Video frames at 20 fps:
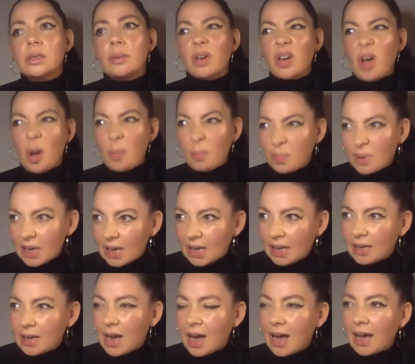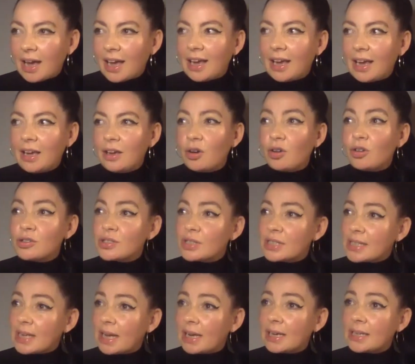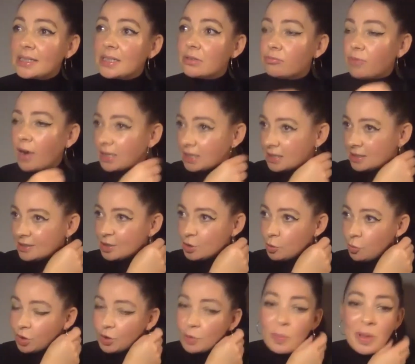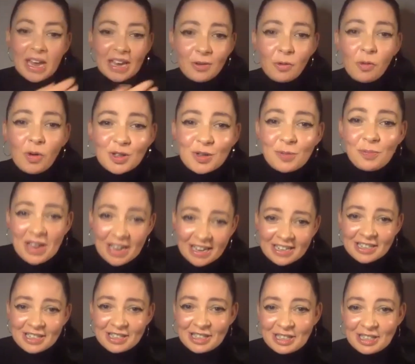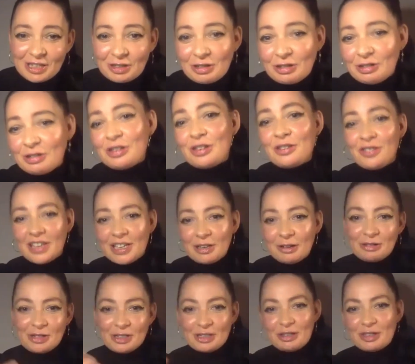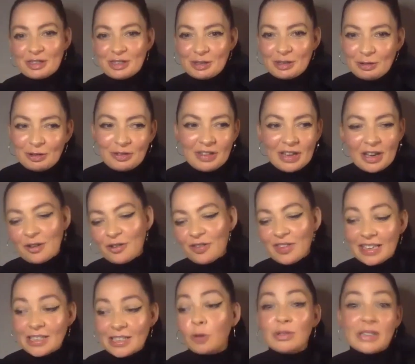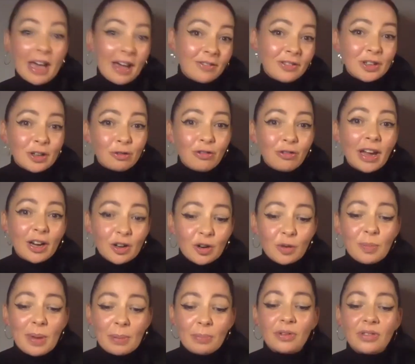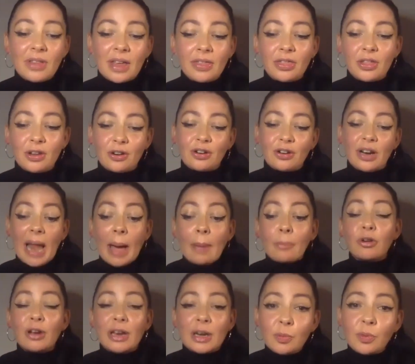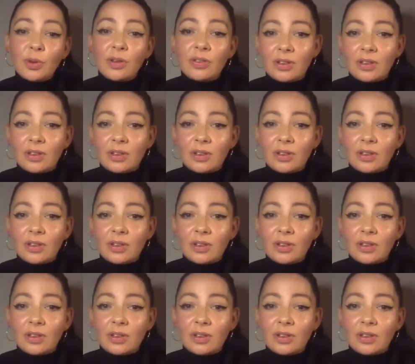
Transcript: some accompanying. I also decided, right, so what do, pian- what do pianists do if they don't do the solo thing or they don't have, you know, regular people that they're collaborating with?